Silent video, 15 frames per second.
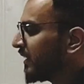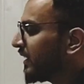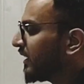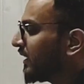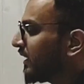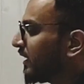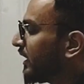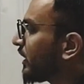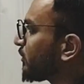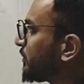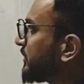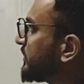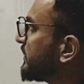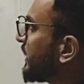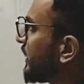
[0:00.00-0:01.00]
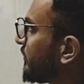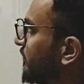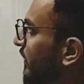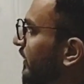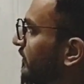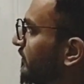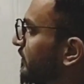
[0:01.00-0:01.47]
Our patient had
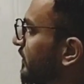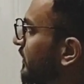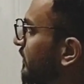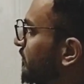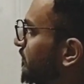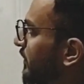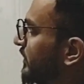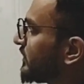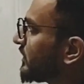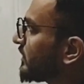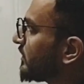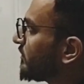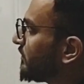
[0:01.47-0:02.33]
5 major